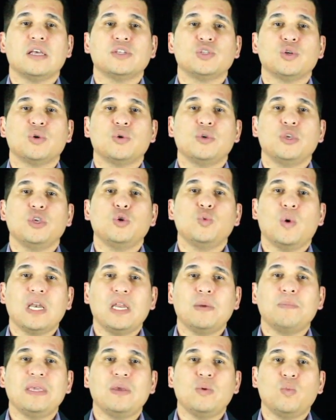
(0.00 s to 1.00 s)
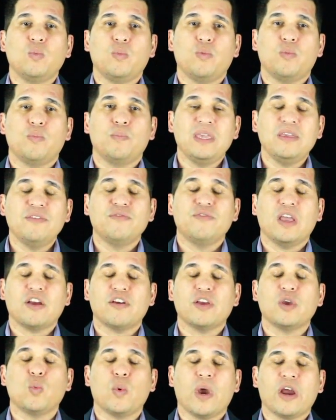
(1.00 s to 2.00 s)
So you want to be
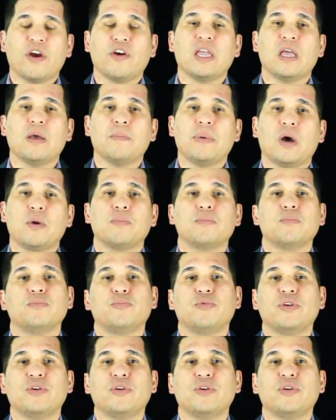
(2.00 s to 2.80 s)
very wary about